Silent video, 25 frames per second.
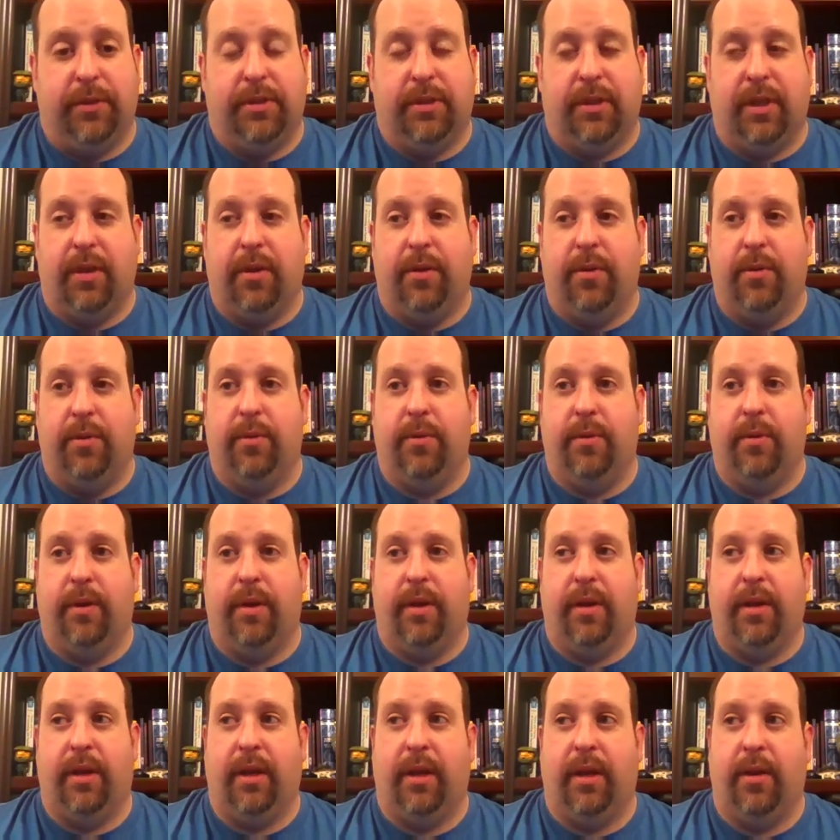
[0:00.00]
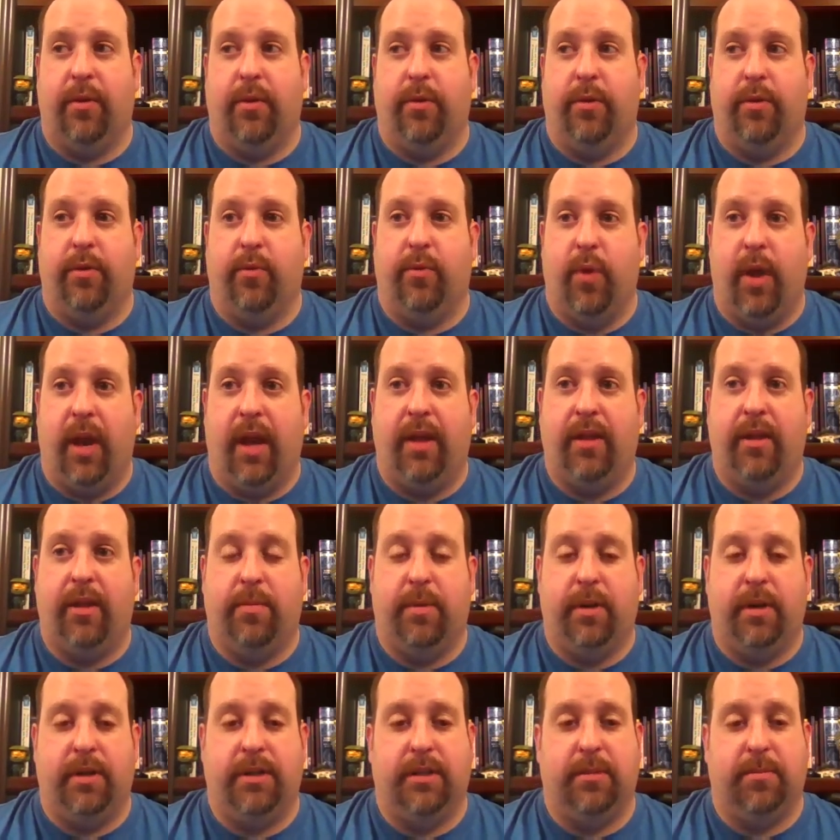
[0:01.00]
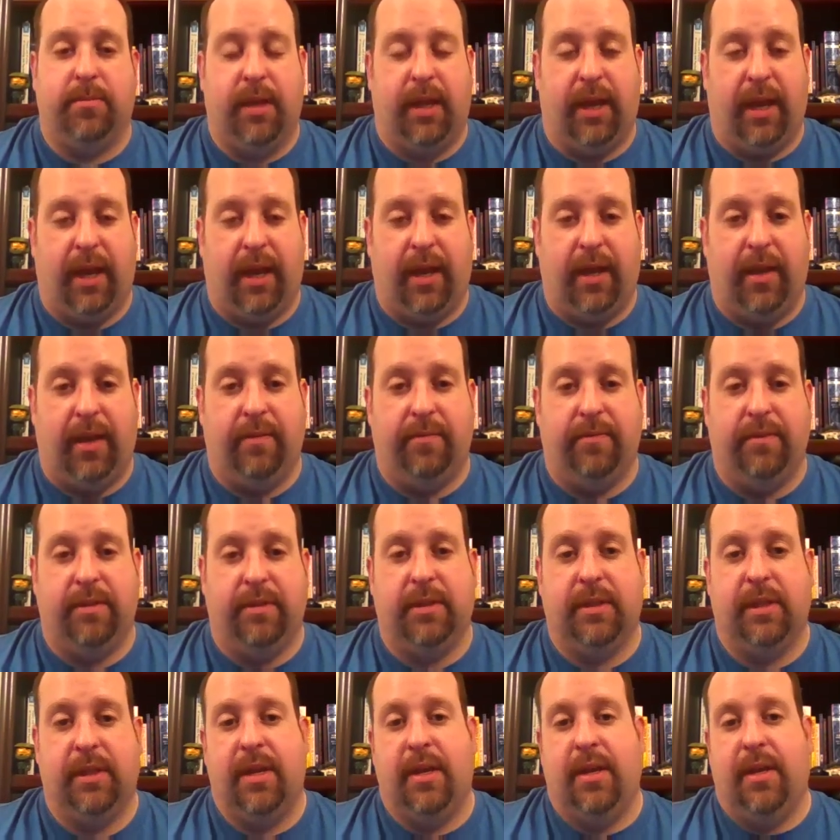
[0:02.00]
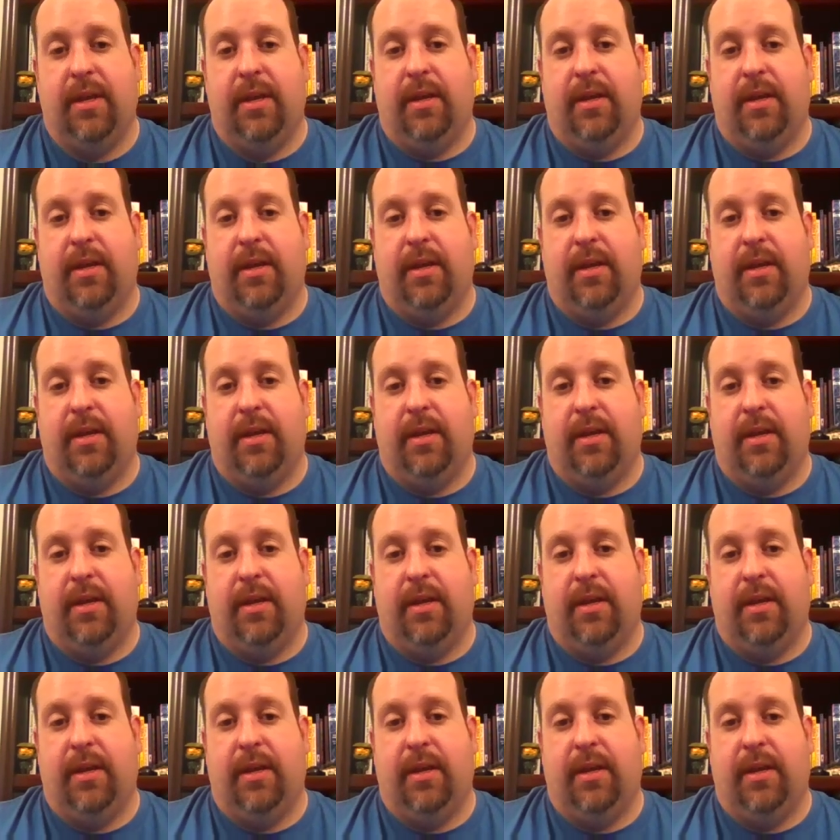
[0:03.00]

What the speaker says: So, the way that a person behaves